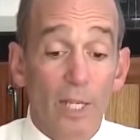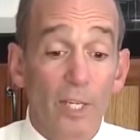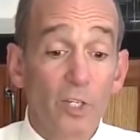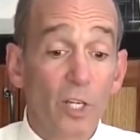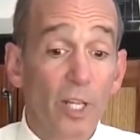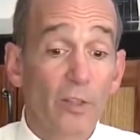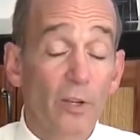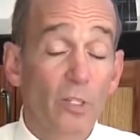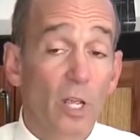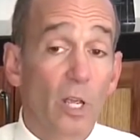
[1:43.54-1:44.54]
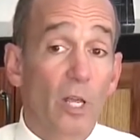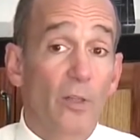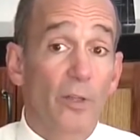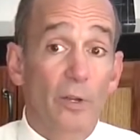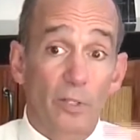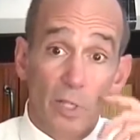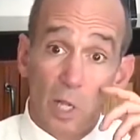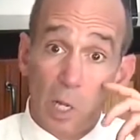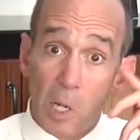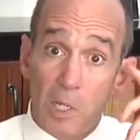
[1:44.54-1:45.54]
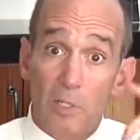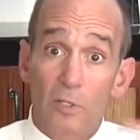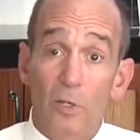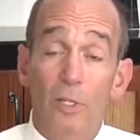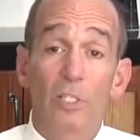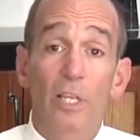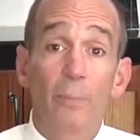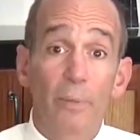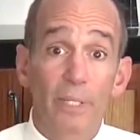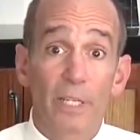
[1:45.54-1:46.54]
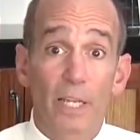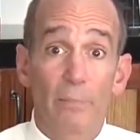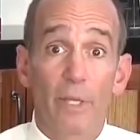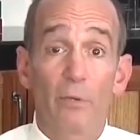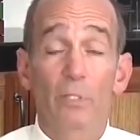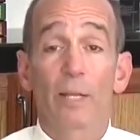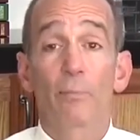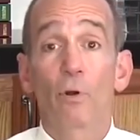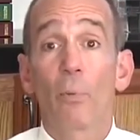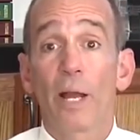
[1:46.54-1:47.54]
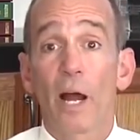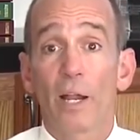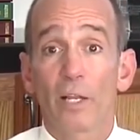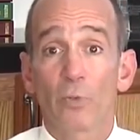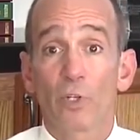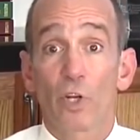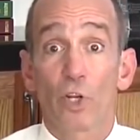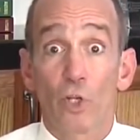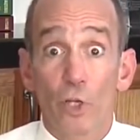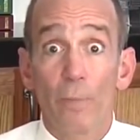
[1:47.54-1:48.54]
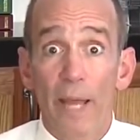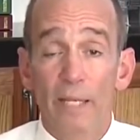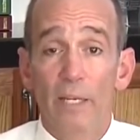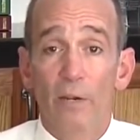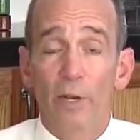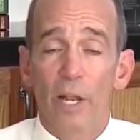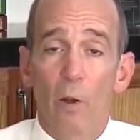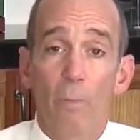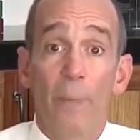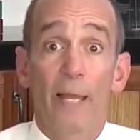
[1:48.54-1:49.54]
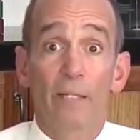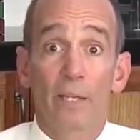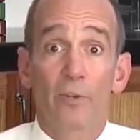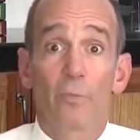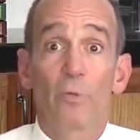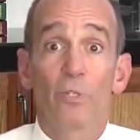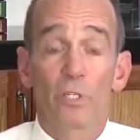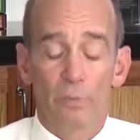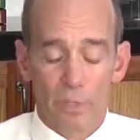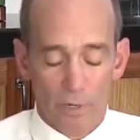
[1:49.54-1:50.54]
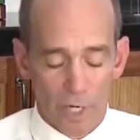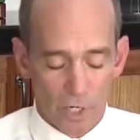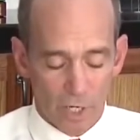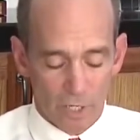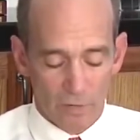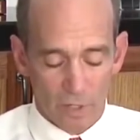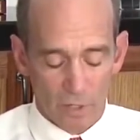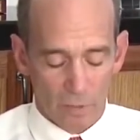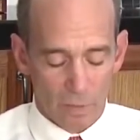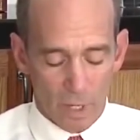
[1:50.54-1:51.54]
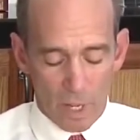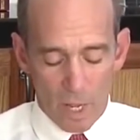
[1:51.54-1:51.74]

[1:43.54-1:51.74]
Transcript: Additionally, there's certain supplements that can be used, like probiotics, which are good bacteria to help balance out your immune system and your digestive system.